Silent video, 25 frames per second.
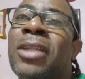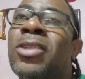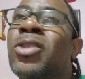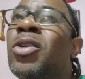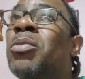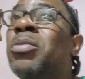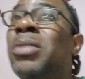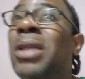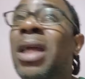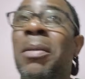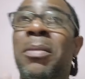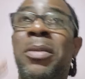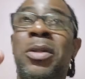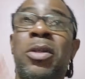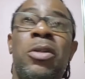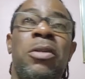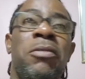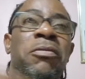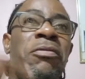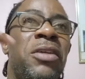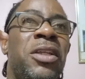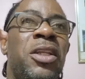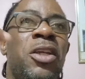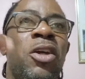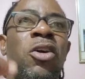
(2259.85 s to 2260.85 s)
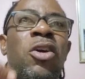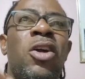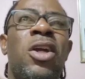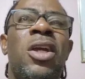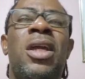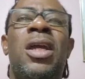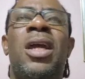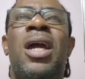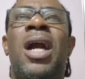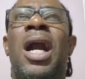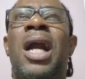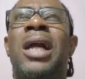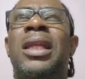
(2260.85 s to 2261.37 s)
Sometimes I do the video
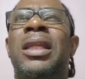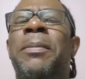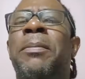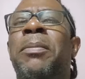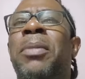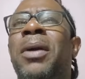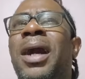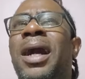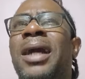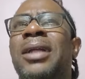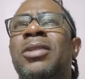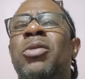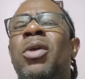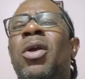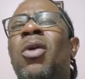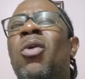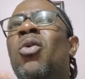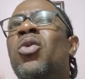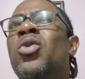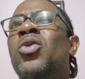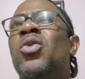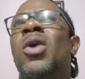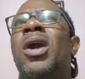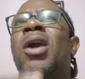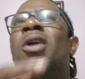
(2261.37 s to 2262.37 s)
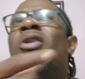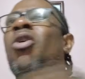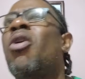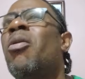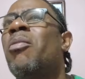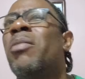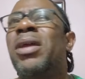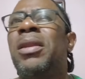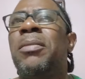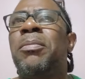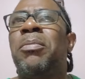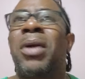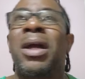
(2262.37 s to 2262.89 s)
and the part where uno
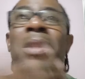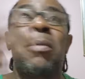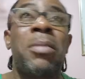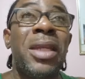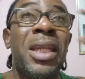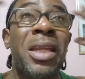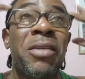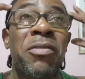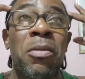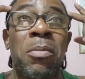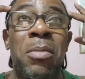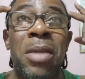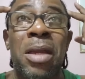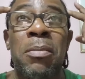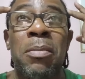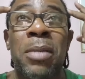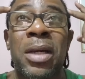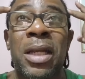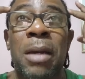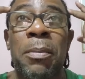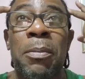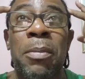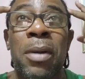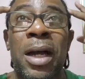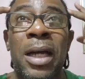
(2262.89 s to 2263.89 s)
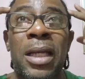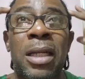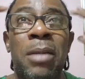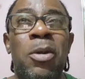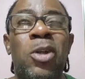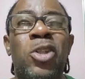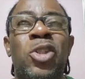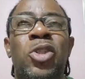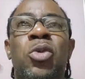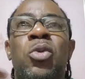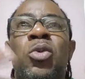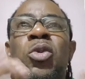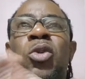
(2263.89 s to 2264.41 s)
comment pan me even remember that part,
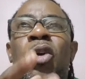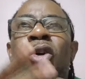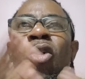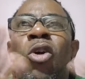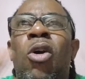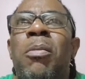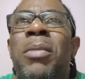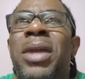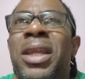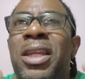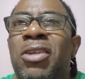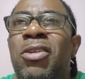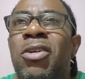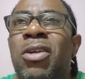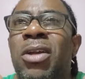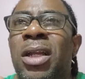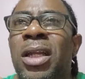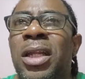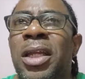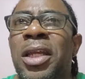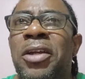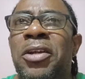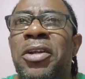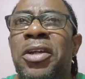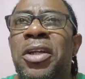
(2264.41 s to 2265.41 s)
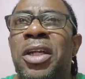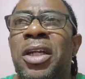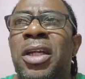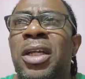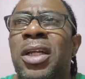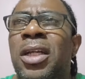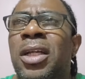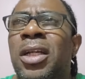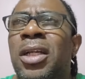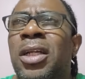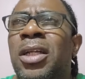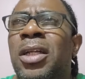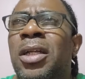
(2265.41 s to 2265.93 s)
but uno comment not clear,
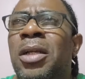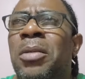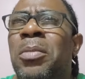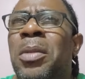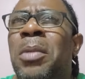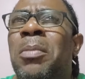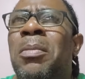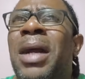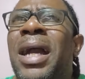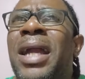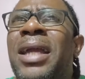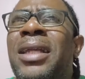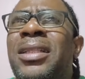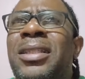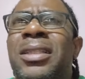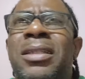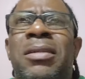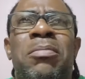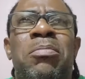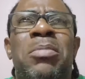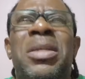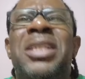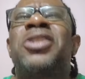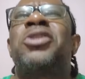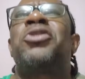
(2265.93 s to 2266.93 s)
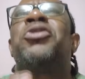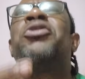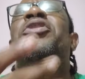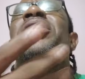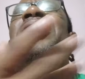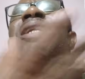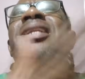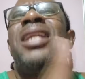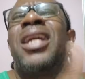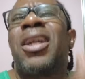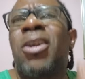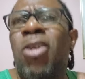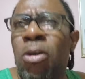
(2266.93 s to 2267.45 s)
me might
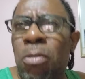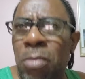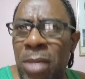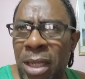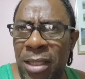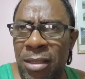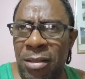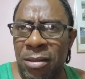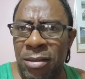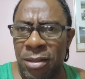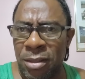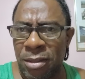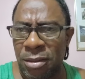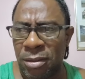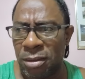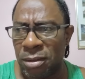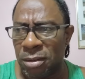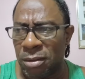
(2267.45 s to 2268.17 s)
misread the comment.